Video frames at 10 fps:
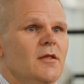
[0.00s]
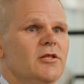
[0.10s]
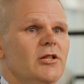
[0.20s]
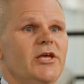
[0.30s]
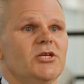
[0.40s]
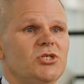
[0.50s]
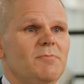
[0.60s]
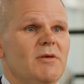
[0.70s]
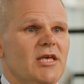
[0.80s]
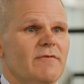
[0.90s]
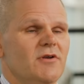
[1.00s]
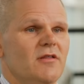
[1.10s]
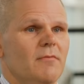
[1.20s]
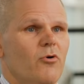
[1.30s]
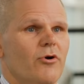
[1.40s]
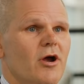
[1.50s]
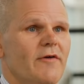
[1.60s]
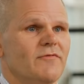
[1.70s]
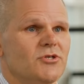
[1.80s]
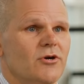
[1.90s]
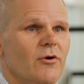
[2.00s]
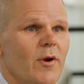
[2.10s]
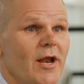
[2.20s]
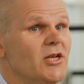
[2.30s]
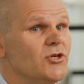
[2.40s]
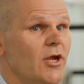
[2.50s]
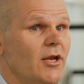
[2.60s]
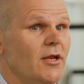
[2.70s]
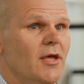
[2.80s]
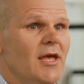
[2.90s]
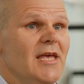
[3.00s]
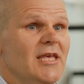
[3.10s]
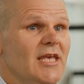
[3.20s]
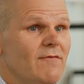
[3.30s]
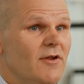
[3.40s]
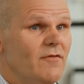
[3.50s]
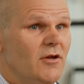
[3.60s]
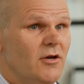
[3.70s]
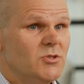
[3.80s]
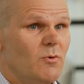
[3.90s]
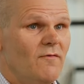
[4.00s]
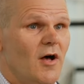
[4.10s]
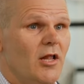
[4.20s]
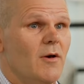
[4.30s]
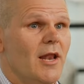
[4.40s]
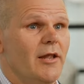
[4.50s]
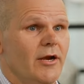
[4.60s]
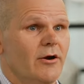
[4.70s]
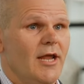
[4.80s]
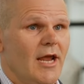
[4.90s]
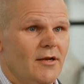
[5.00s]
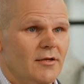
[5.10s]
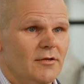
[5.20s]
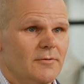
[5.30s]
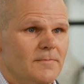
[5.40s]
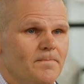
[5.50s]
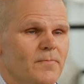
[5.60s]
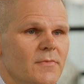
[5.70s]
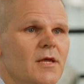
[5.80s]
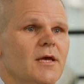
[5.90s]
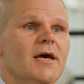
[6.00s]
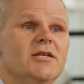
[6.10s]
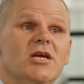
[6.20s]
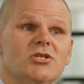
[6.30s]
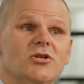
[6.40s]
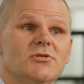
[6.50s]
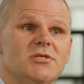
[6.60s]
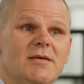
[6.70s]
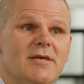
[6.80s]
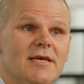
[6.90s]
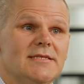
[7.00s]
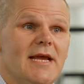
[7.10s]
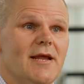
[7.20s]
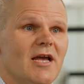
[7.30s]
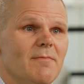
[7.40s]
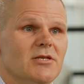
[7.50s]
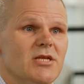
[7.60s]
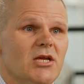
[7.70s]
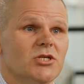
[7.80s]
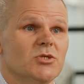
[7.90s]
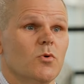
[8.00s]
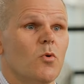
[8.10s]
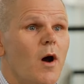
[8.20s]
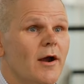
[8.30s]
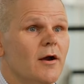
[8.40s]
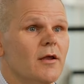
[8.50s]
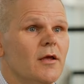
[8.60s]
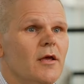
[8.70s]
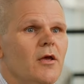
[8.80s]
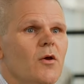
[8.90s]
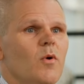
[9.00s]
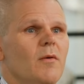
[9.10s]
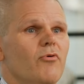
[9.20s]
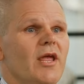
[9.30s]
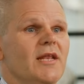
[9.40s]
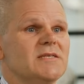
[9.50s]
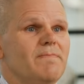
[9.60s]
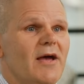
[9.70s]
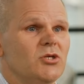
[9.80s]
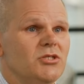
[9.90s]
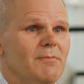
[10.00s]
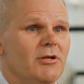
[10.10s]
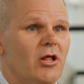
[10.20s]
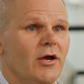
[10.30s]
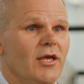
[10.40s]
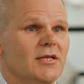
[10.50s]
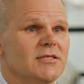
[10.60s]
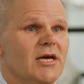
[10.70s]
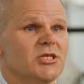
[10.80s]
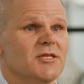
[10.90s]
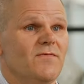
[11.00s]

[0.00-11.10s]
The list should be given to the border officer when entering, even if the goods will follow at a later date. Additional CBSA documentation is required when bringing specialty belongings such as